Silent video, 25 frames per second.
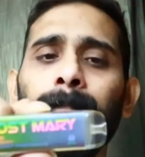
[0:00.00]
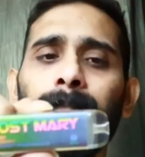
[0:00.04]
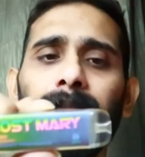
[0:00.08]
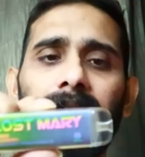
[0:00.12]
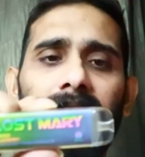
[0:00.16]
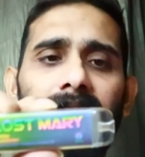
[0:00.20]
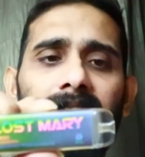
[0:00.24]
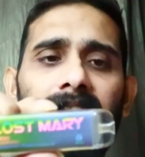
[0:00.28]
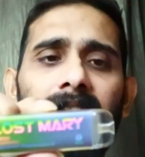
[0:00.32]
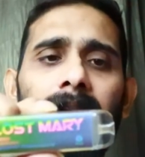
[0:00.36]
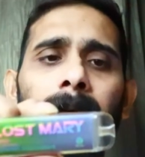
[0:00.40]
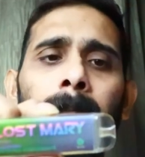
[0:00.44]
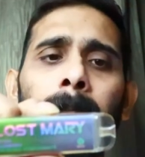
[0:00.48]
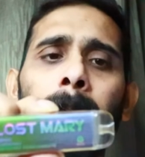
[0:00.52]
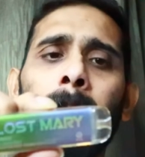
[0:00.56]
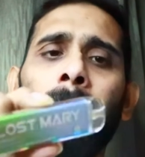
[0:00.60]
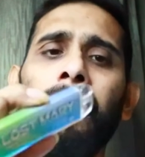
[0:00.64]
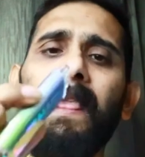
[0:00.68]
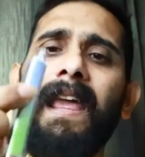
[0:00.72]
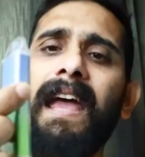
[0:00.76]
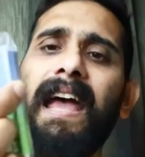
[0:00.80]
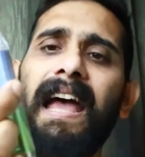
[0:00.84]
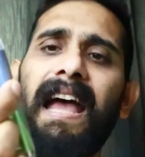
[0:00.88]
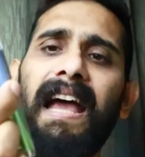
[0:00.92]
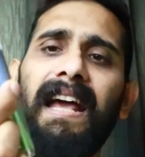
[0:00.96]
Okay,
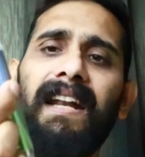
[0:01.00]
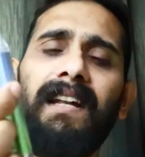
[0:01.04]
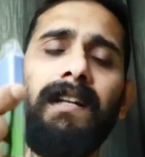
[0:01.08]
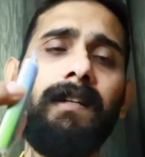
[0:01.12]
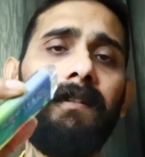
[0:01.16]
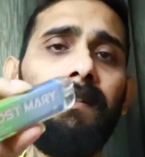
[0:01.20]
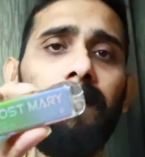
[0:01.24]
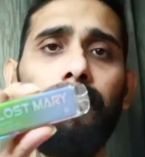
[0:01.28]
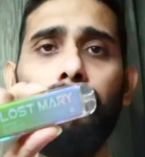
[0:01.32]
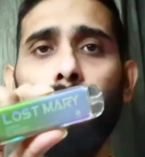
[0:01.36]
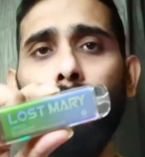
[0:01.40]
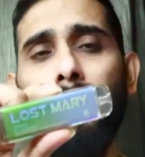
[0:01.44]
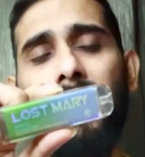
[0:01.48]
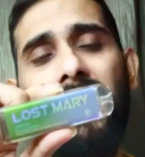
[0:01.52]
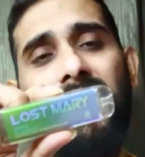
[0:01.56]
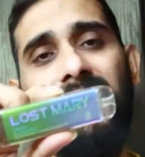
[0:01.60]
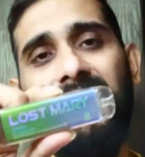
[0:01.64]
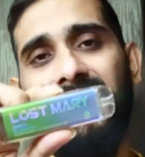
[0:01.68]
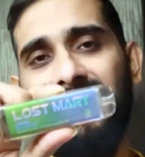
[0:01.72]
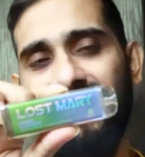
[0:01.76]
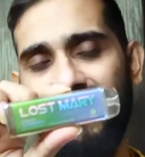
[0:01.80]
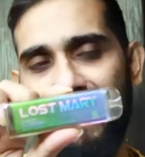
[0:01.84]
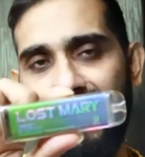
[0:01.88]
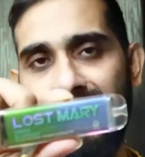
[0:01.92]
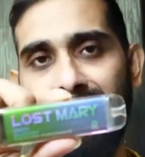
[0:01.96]
and the colada,
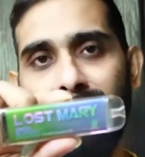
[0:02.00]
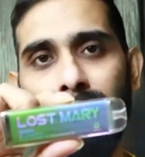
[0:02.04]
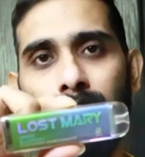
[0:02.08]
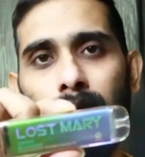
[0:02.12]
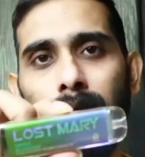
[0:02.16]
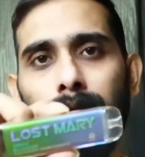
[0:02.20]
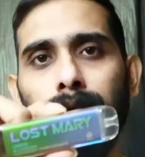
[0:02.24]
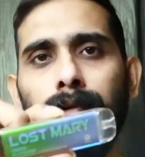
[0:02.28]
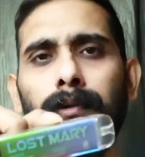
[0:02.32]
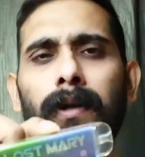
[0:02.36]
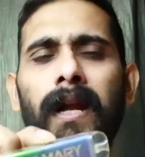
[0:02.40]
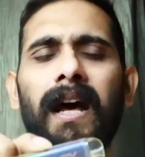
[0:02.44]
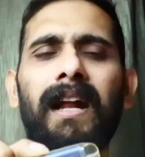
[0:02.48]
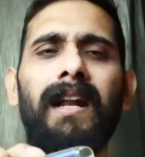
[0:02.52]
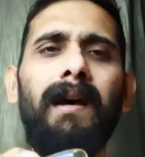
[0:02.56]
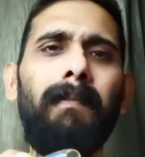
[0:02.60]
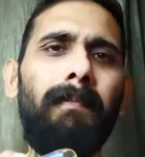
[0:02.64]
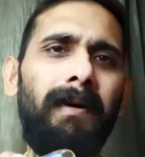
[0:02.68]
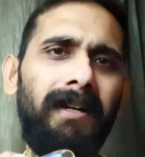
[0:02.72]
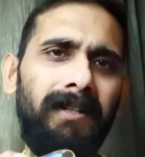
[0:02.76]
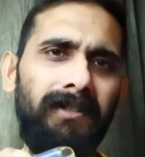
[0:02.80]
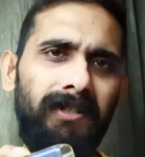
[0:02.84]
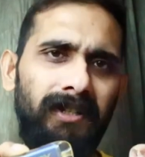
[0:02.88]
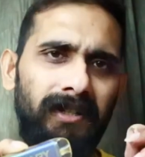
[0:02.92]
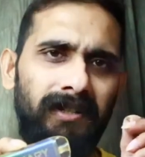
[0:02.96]
it has got colada,
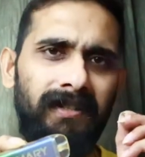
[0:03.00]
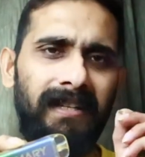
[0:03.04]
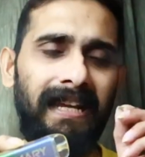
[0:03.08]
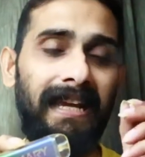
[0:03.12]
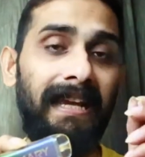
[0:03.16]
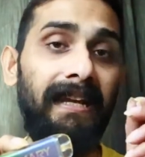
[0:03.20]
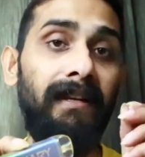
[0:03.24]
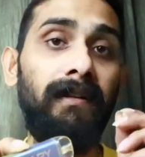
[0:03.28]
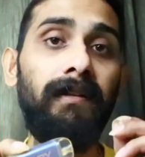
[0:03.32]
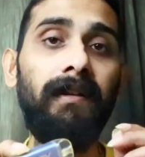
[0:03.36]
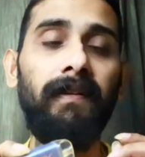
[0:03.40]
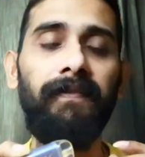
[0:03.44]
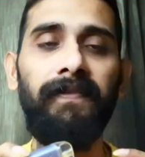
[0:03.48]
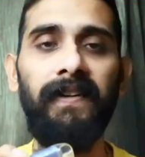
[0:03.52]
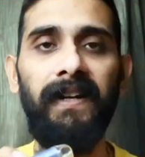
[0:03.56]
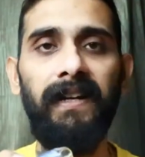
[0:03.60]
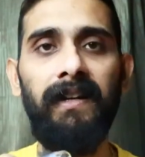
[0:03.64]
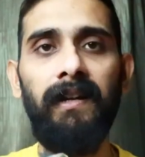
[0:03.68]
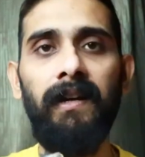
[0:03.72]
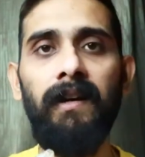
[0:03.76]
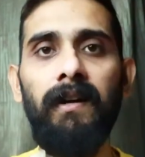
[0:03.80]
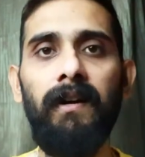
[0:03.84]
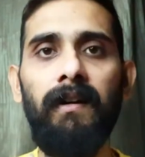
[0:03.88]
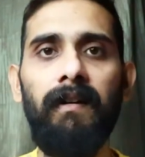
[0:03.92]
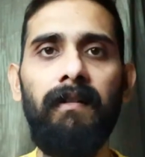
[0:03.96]
but just a hint of it.